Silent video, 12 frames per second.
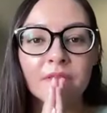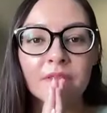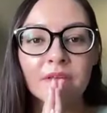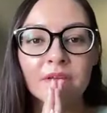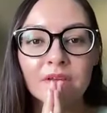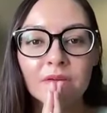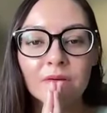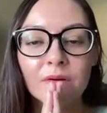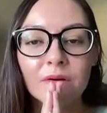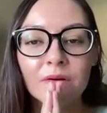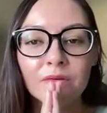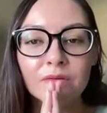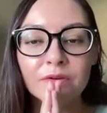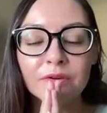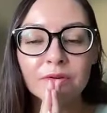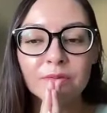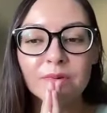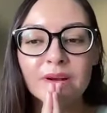Thank you all for
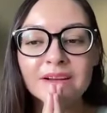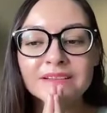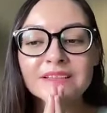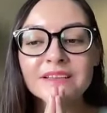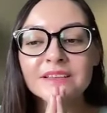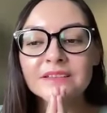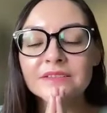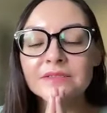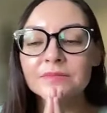your practice,